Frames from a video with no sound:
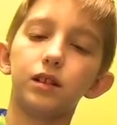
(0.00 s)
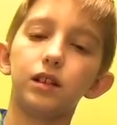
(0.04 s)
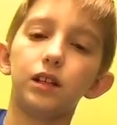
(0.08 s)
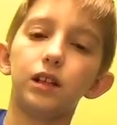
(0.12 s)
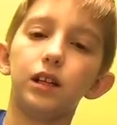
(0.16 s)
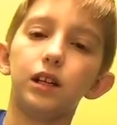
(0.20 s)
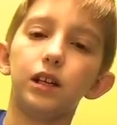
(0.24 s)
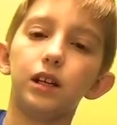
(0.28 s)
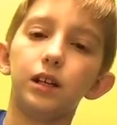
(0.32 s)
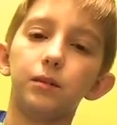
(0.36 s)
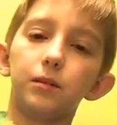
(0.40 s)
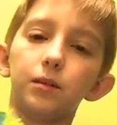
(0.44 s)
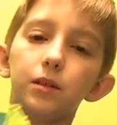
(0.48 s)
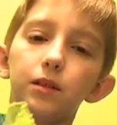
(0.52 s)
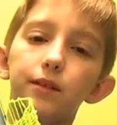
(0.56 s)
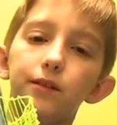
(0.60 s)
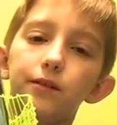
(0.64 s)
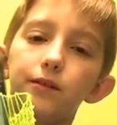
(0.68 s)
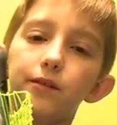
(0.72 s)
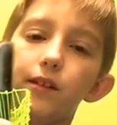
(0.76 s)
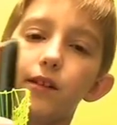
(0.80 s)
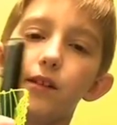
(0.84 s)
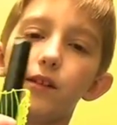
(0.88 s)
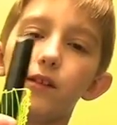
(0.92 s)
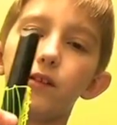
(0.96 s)
And I'm going to
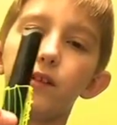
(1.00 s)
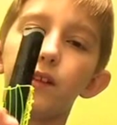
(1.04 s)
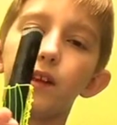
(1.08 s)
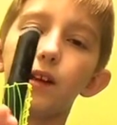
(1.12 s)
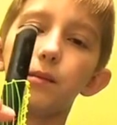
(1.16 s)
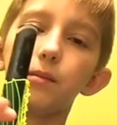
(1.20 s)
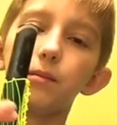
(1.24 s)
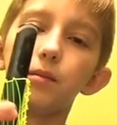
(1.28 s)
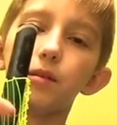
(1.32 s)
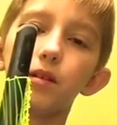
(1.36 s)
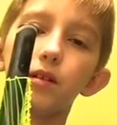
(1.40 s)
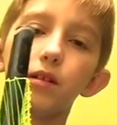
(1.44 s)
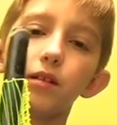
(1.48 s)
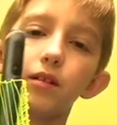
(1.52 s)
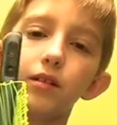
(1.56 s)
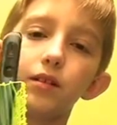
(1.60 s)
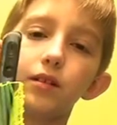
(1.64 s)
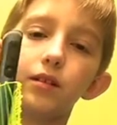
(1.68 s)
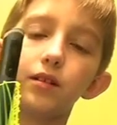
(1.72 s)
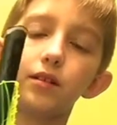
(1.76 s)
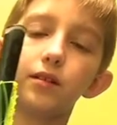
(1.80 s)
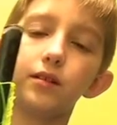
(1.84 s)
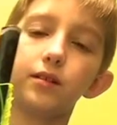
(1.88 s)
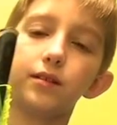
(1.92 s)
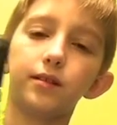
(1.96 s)
finish that part
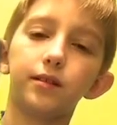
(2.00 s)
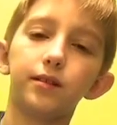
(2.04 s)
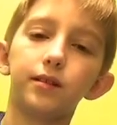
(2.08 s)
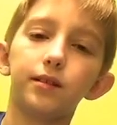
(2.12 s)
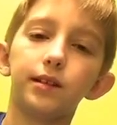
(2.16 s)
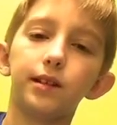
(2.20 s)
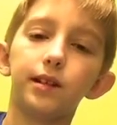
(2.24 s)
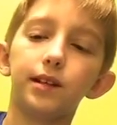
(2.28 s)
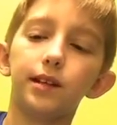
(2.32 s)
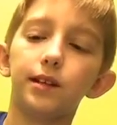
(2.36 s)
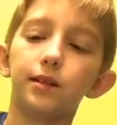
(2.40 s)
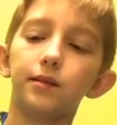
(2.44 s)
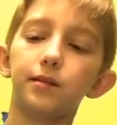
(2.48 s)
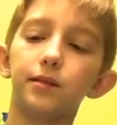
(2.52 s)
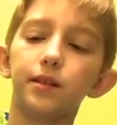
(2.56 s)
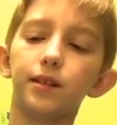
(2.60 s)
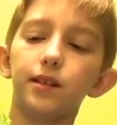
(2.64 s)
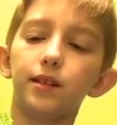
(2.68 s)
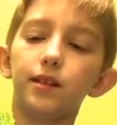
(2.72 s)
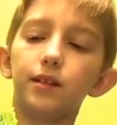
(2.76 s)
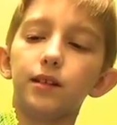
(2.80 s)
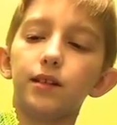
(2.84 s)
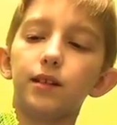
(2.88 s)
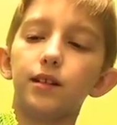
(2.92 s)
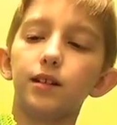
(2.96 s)
with
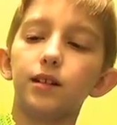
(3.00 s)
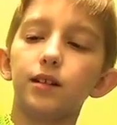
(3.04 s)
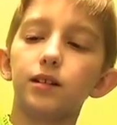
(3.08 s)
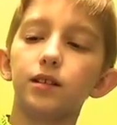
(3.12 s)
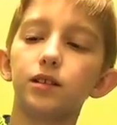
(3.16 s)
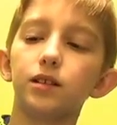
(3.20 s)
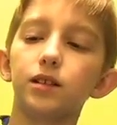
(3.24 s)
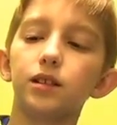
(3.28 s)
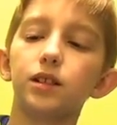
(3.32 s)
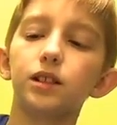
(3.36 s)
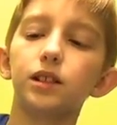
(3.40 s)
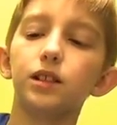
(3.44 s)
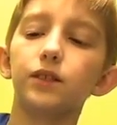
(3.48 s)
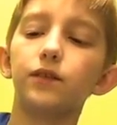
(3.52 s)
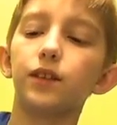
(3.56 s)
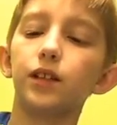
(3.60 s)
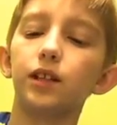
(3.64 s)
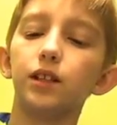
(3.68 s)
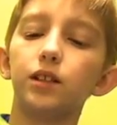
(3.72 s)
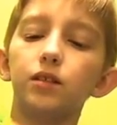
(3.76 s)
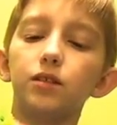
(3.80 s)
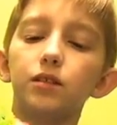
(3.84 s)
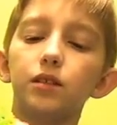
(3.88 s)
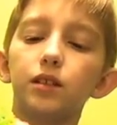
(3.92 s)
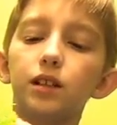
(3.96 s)
you guys. Because if I
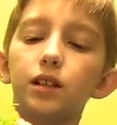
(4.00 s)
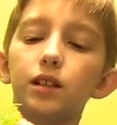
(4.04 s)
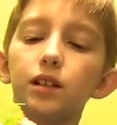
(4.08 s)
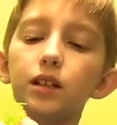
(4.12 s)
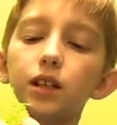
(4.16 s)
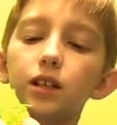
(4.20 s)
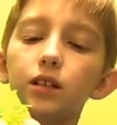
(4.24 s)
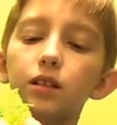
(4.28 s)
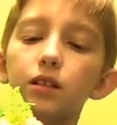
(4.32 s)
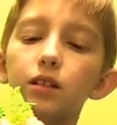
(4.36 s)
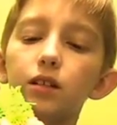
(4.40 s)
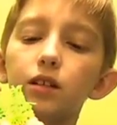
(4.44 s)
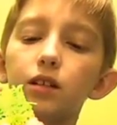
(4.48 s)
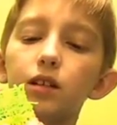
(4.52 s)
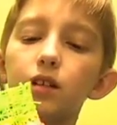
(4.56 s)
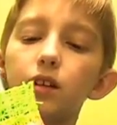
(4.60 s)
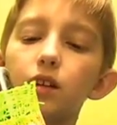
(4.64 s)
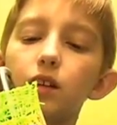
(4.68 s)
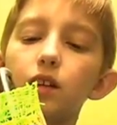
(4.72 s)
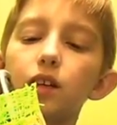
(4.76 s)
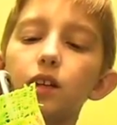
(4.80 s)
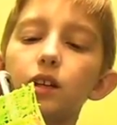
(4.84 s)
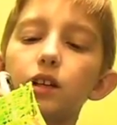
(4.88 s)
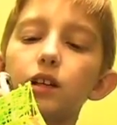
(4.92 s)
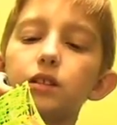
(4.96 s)
do get another,
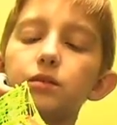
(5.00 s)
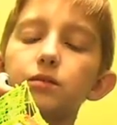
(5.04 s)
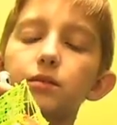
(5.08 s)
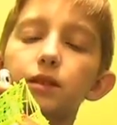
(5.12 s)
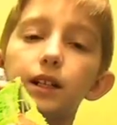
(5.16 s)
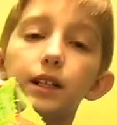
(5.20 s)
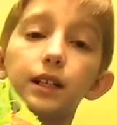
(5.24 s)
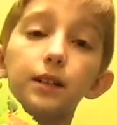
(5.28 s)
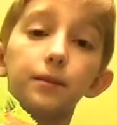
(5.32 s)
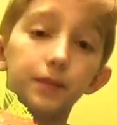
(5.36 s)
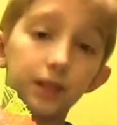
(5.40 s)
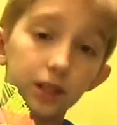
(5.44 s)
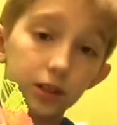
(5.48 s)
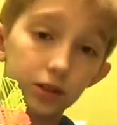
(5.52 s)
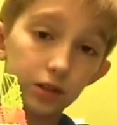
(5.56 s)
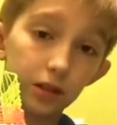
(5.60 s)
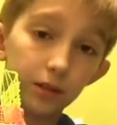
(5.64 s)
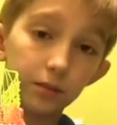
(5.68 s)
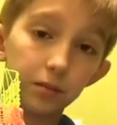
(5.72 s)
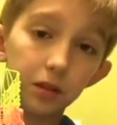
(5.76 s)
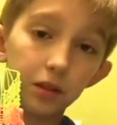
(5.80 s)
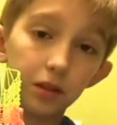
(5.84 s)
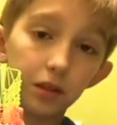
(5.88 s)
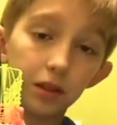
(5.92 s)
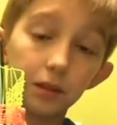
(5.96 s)
because when I get my
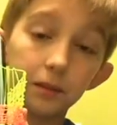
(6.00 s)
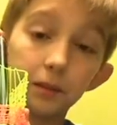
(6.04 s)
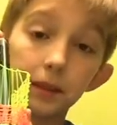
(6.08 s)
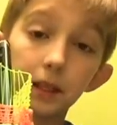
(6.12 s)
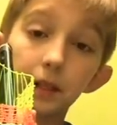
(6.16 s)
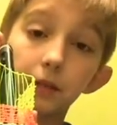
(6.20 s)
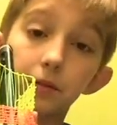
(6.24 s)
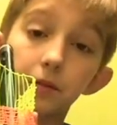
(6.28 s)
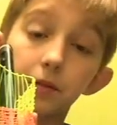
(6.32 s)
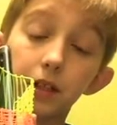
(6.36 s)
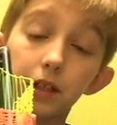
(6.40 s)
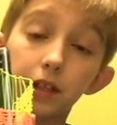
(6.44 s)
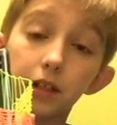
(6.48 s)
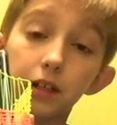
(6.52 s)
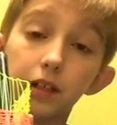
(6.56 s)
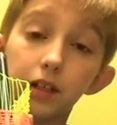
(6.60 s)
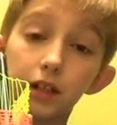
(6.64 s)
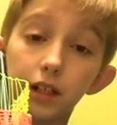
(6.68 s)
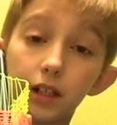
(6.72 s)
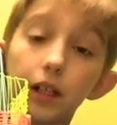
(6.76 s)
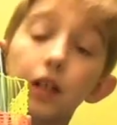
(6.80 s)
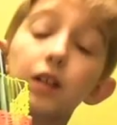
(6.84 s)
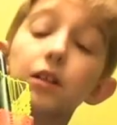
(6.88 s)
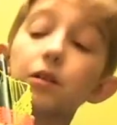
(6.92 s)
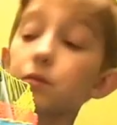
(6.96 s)
scribbler, I make
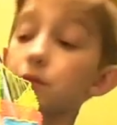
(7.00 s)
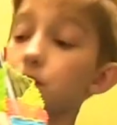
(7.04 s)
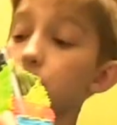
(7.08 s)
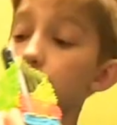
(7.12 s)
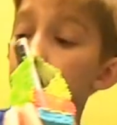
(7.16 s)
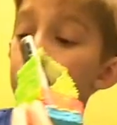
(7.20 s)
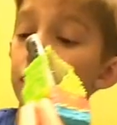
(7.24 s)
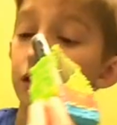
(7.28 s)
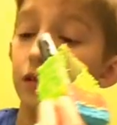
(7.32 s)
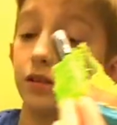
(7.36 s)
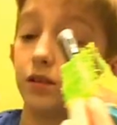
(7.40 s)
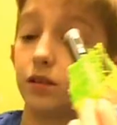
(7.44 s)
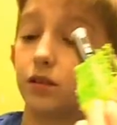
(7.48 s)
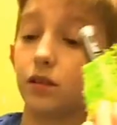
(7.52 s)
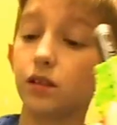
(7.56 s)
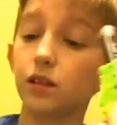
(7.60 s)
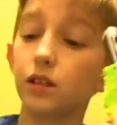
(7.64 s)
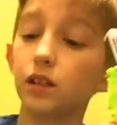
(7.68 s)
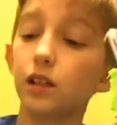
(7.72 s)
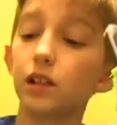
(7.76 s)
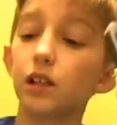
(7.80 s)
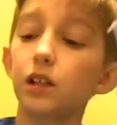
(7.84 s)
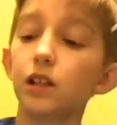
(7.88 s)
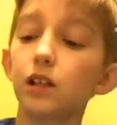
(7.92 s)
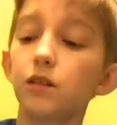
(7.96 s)
another one of those,
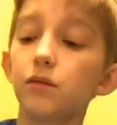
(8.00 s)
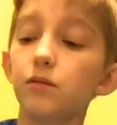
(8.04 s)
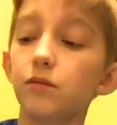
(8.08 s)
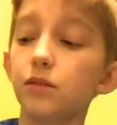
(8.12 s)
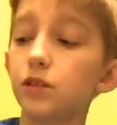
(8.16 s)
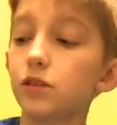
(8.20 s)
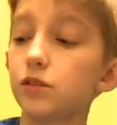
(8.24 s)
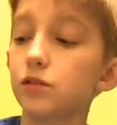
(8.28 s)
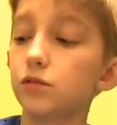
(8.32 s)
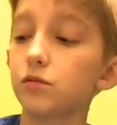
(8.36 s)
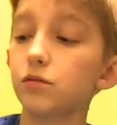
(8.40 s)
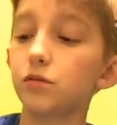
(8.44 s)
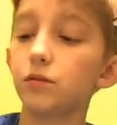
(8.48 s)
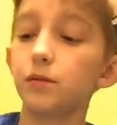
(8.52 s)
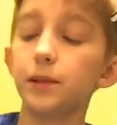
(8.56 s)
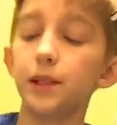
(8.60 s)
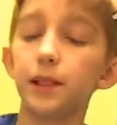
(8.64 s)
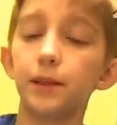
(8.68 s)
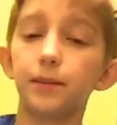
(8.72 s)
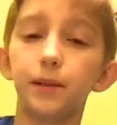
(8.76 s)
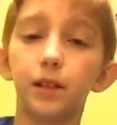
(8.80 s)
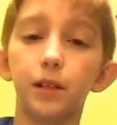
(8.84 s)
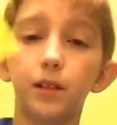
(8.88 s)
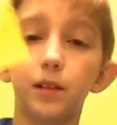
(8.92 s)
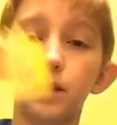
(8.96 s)
which will be
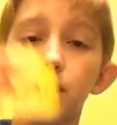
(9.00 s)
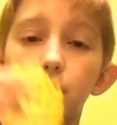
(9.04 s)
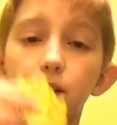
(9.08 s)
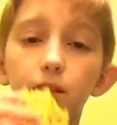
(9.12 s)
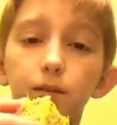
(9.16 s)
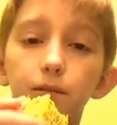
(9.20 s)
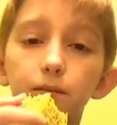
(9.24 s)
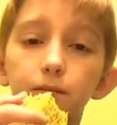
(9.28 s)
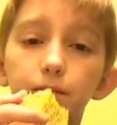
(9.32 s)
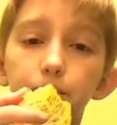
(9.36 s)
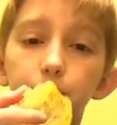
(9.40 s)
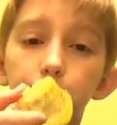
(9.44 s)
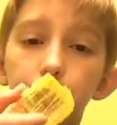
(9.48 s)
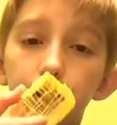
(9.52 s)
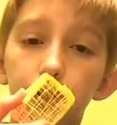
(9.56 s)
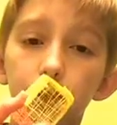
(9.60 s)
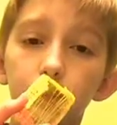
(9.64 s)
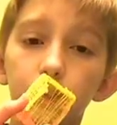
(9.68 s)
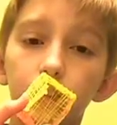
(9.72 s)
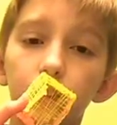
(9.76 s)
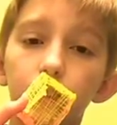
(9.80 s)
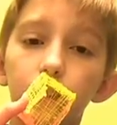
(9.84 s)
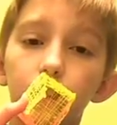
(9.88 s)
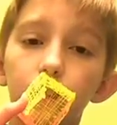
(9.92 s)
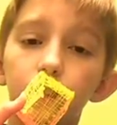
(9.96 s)
about bigger
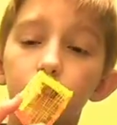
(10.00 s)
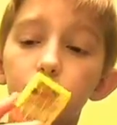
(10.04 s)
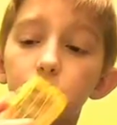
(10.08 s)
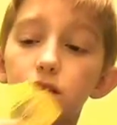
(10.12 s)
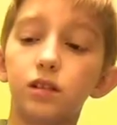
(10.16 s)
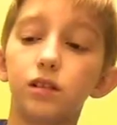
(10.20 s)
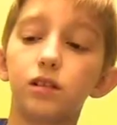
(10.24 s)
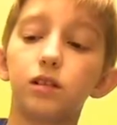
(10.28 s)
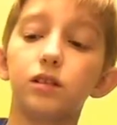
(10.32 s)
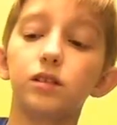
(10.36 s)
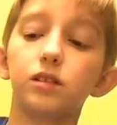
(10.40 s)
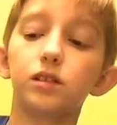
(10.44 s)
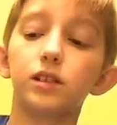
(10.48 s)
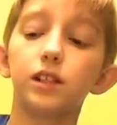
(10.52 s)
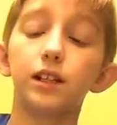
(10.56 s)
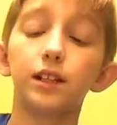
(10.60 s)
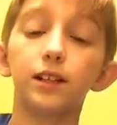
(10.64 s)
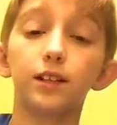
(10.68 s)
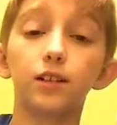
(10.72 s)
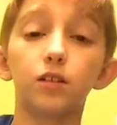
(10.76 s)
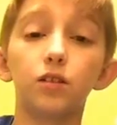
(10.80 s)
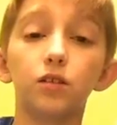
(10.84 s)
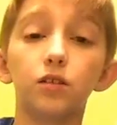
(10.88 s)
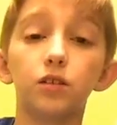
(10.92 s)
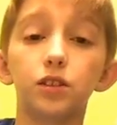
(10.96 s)
than this. So that I
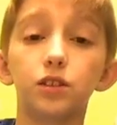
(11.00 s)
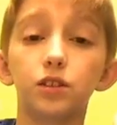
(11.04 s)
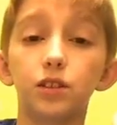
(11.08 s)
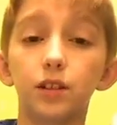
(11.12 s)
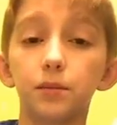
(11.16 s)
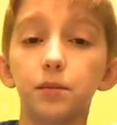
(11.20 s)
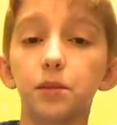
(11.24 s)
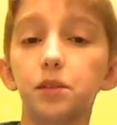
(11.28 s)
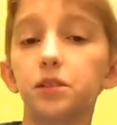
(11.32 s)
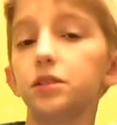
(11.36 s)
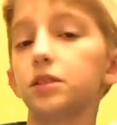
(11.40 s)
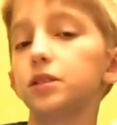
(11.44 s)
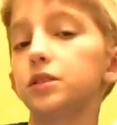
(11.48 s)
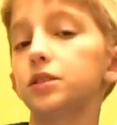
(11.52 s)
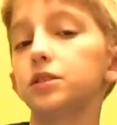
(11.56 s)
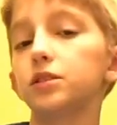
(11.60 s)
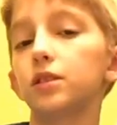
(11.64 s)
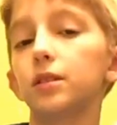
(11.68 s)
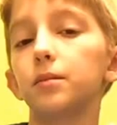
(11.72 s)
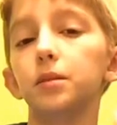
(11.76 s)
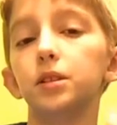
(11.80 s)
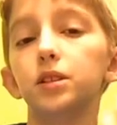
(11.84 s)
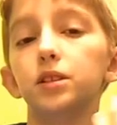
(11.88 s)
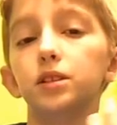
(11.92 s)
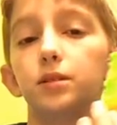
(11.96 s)
can hold the scribblers, because
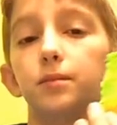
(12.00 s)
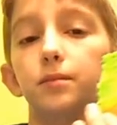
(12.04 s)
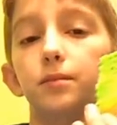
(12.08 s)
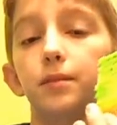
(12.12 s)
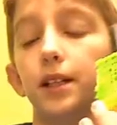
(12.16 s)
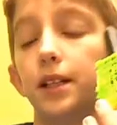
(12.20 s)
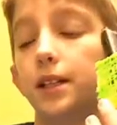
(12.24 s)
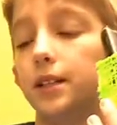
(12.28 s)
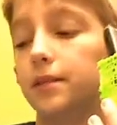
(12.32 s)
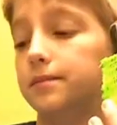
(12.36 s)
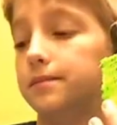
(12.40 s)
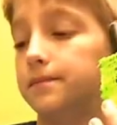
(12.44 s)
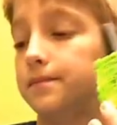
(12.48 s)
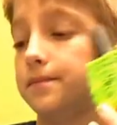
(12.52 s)
scribblers are bigger.